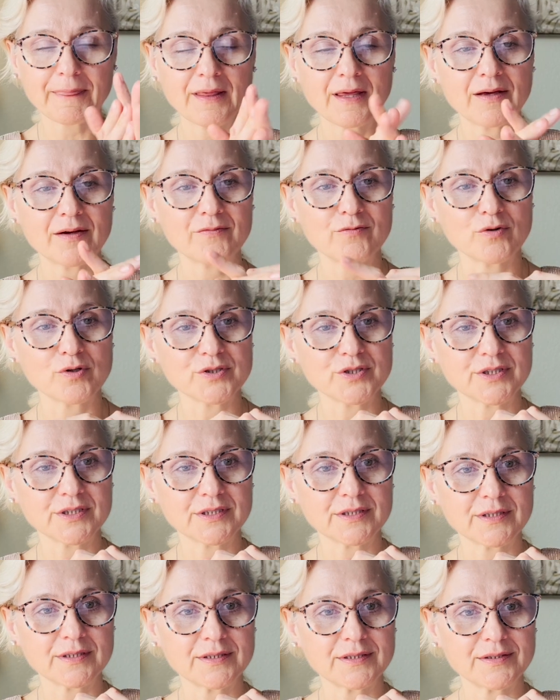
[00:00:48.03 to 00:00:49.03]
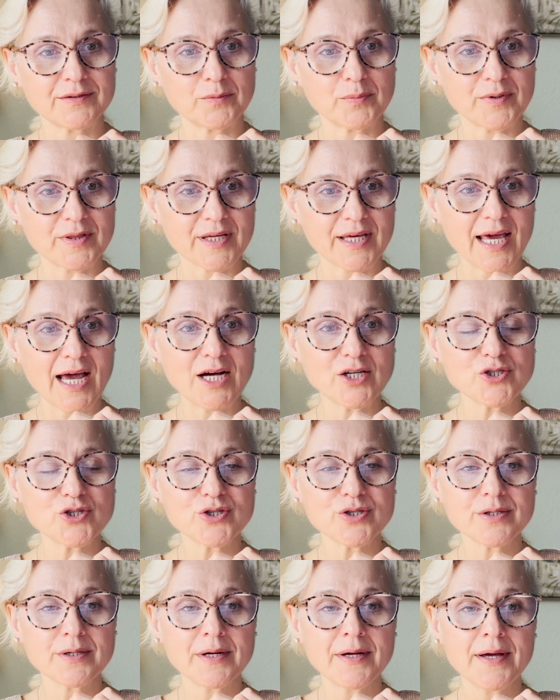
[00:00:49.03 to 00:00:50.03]
versus with the cash,
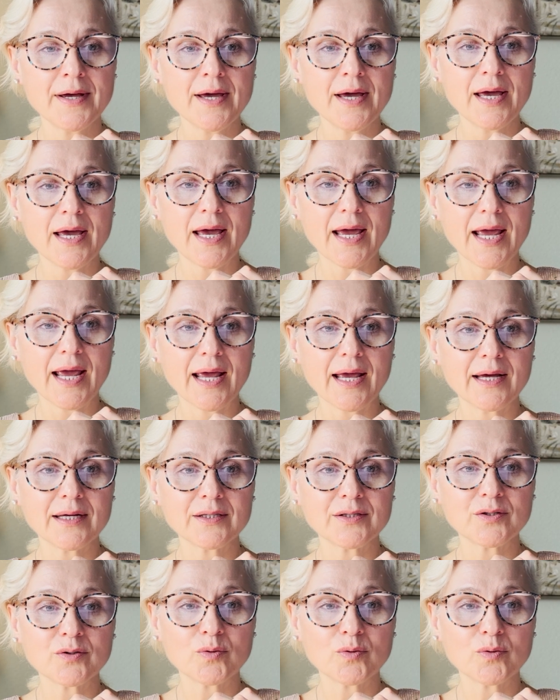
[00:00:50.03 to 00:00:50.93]
and